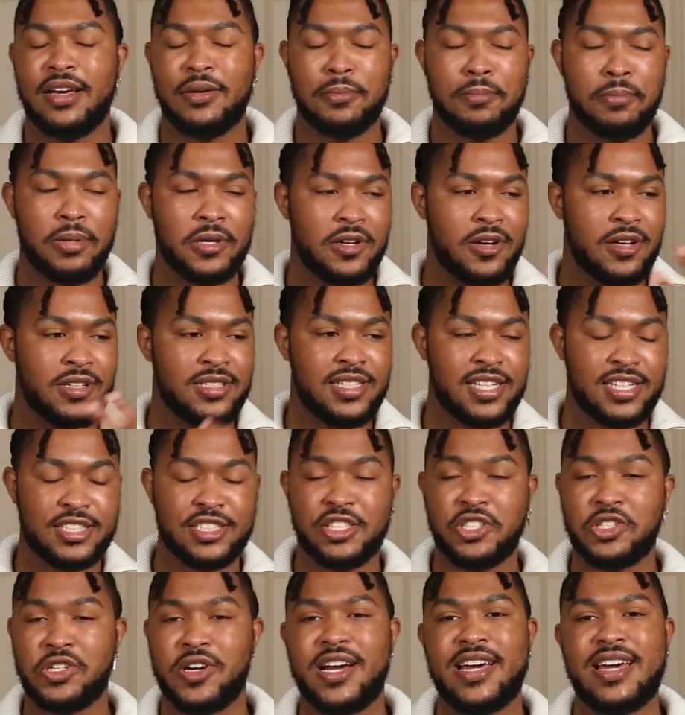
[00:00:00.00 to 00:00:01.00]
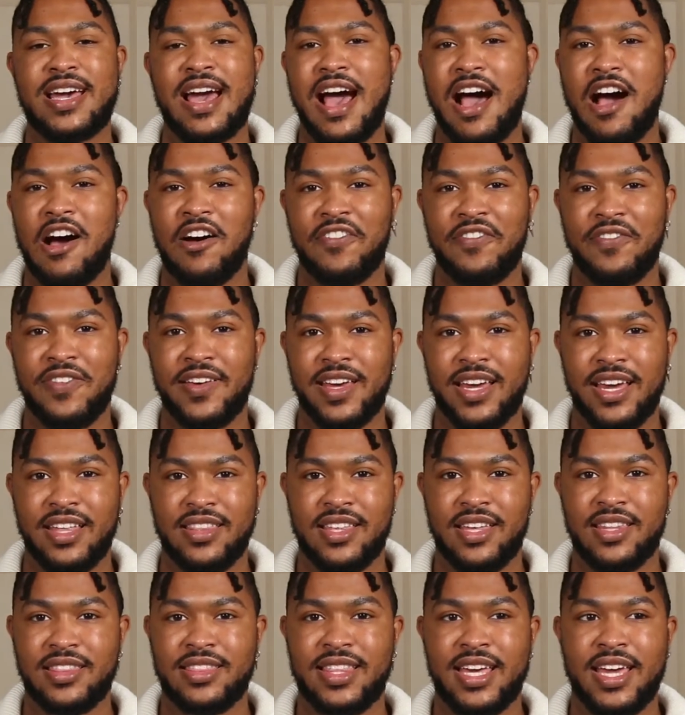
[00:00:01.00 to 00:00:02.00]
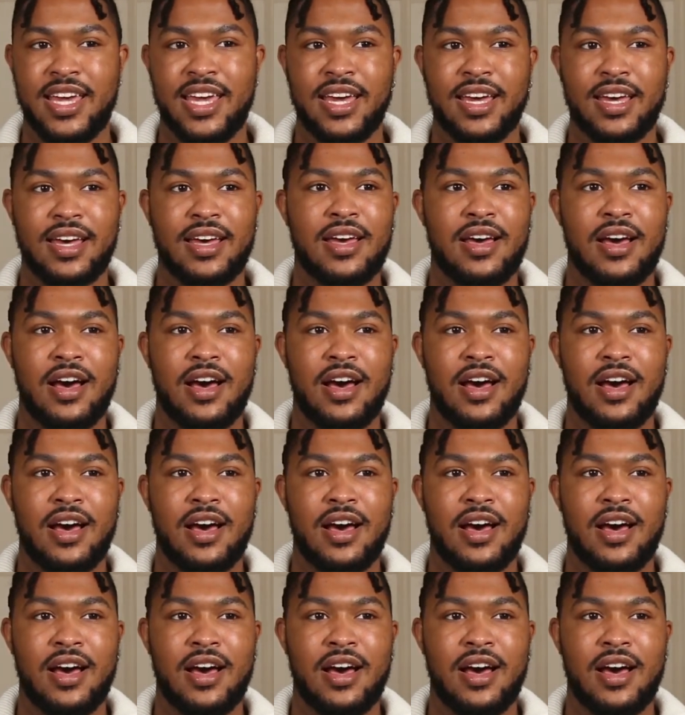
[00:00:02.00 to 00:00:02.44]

put on this great outfit and then think,